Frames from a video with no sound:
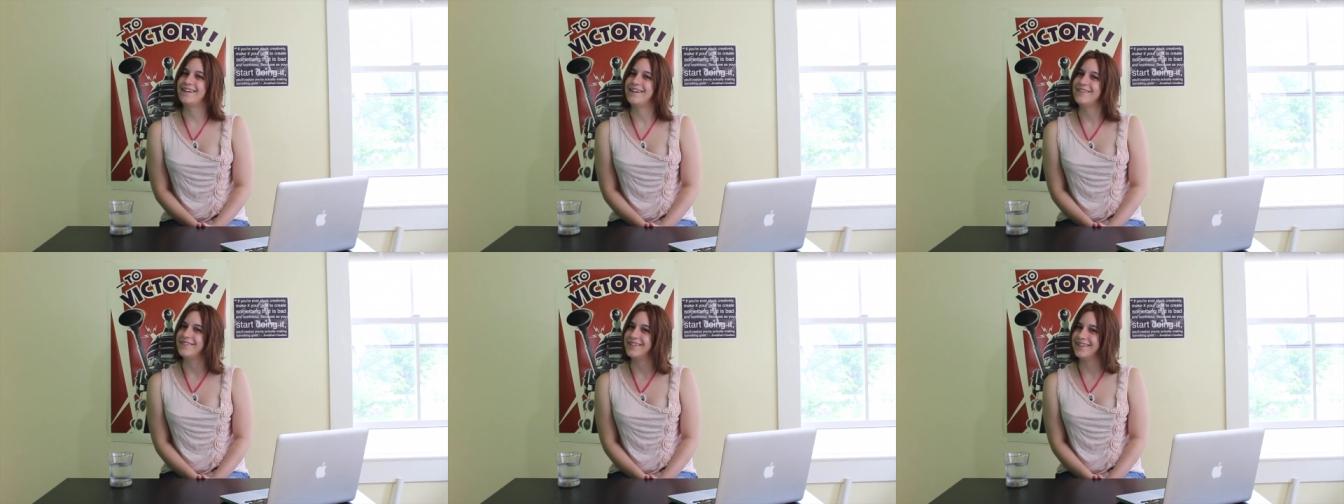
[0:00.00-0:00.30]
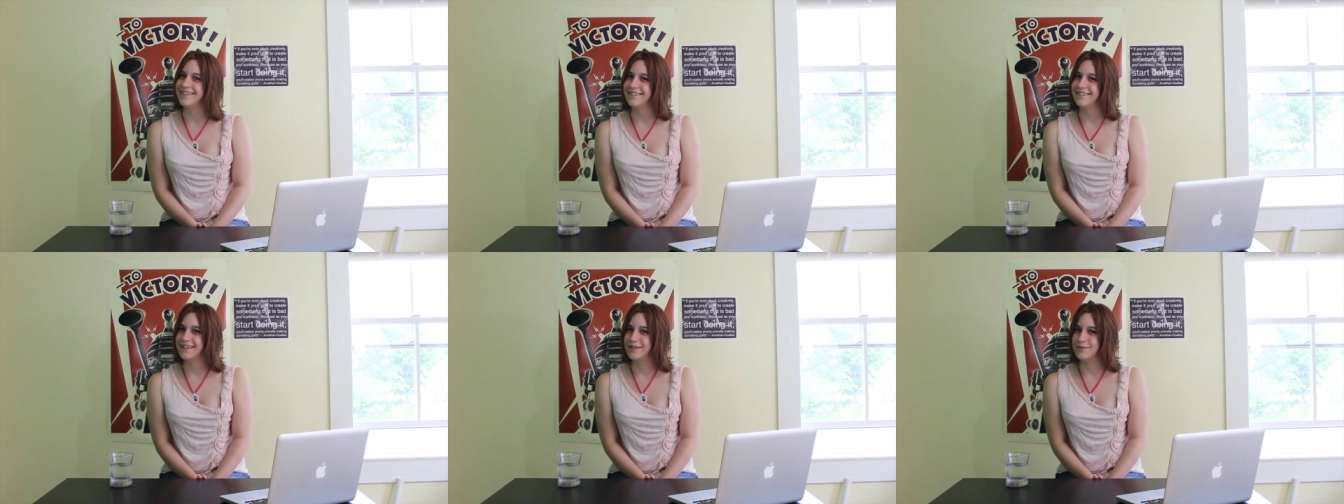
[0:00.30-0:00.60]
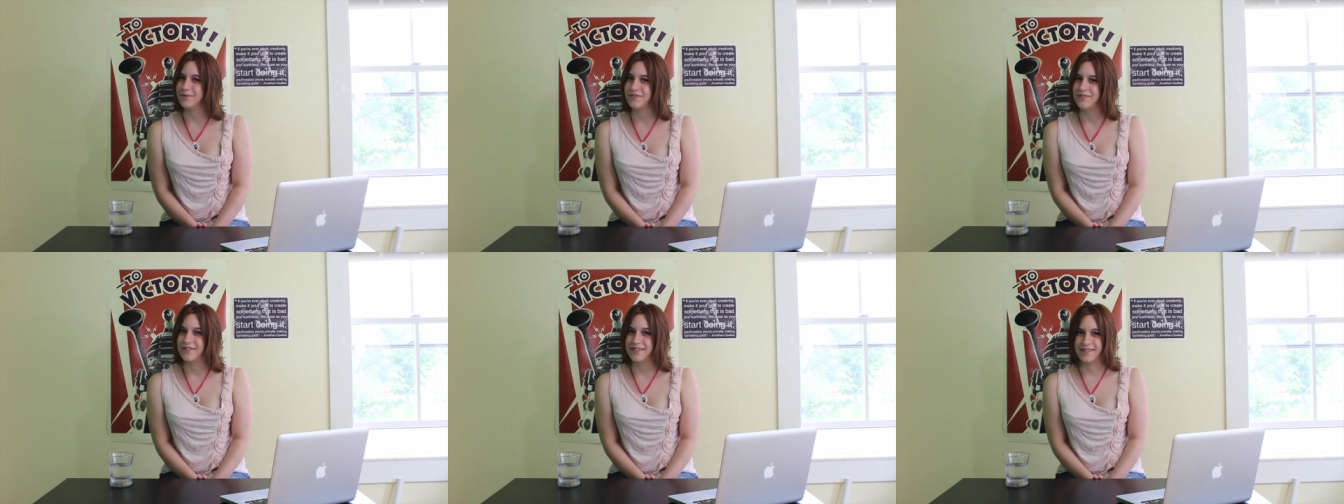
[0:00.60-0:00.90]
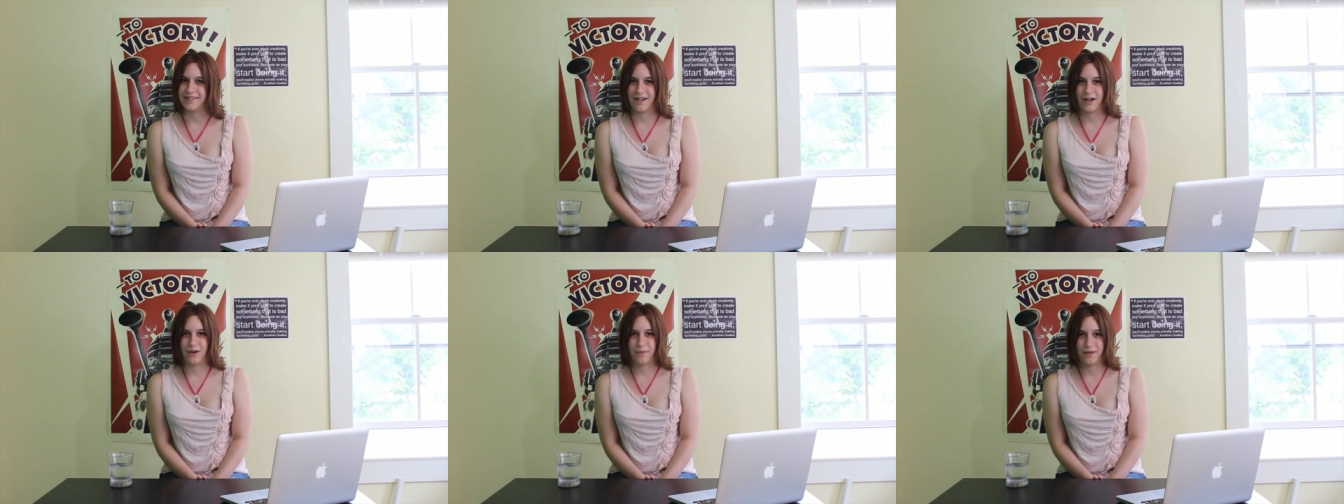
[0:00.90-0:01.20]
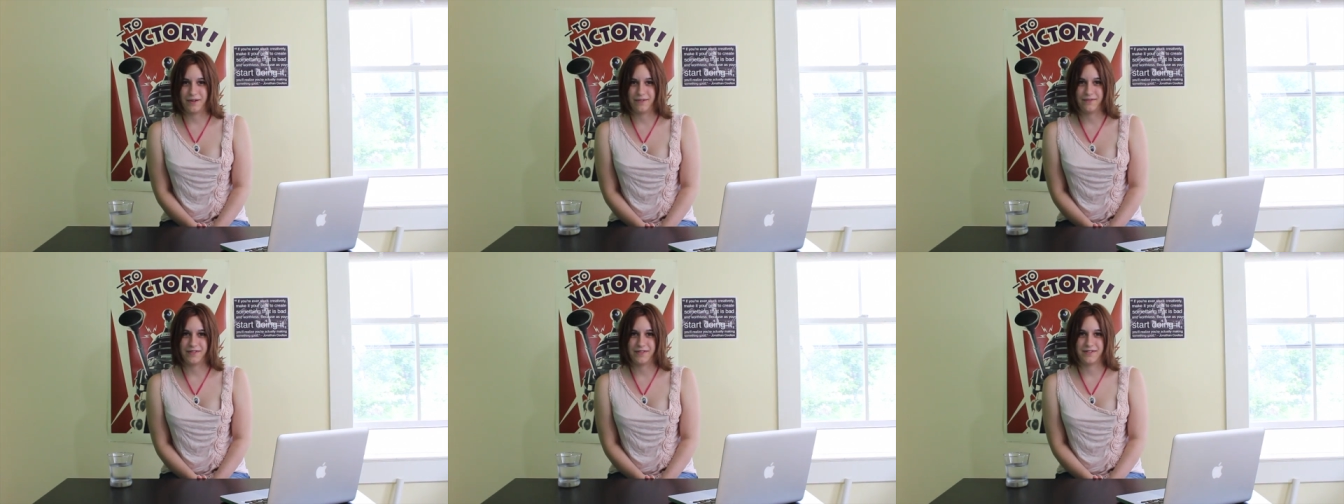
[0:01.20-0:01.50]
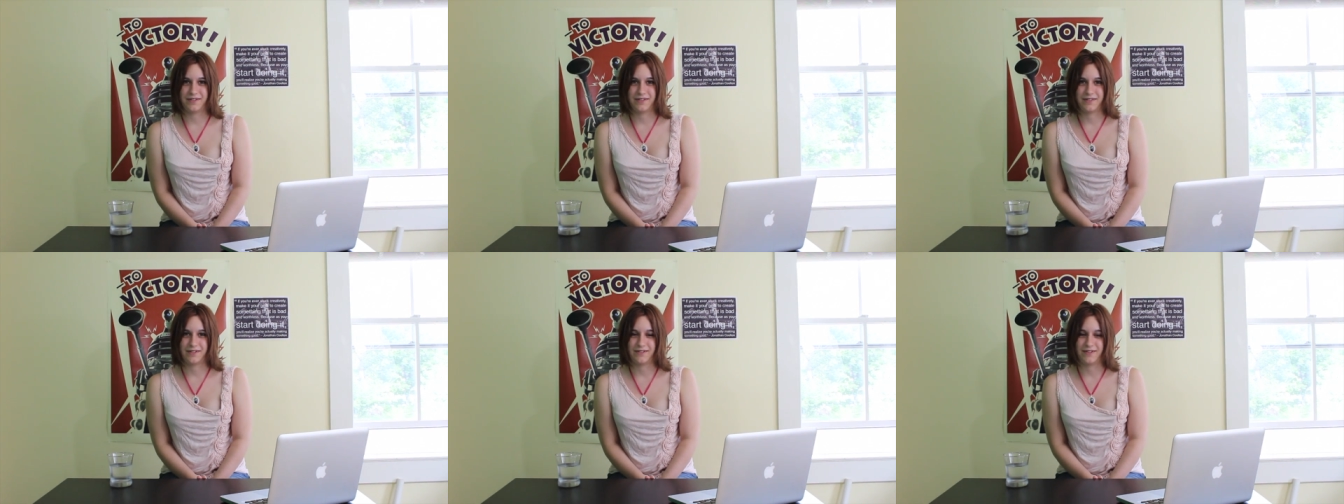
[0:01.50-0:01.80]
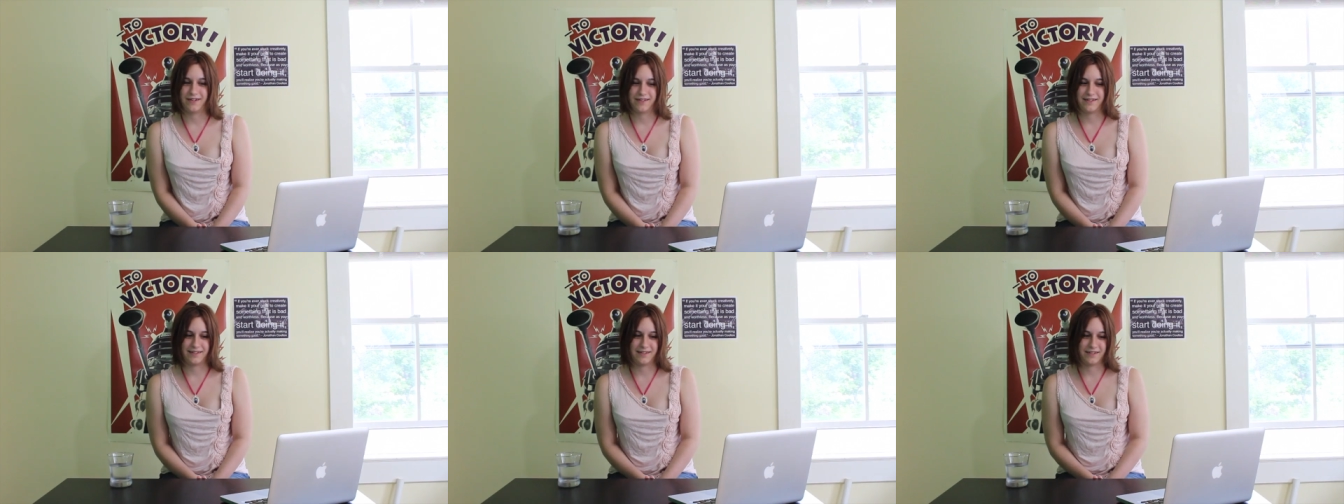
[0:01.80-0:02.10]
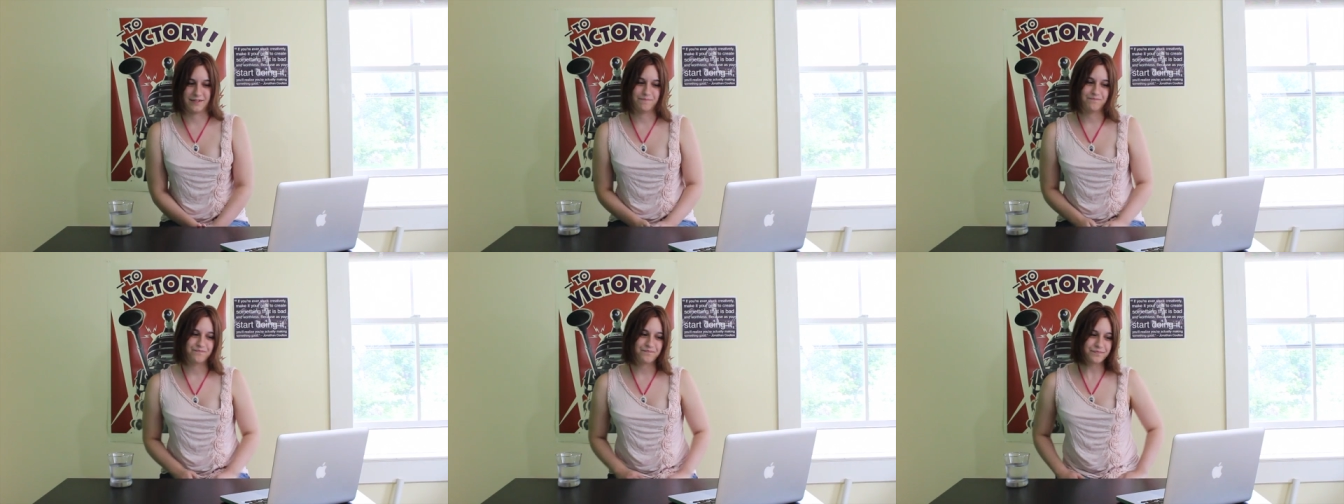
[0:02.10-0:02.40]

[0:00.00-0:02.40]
at figuring movies out, but it was just crazy.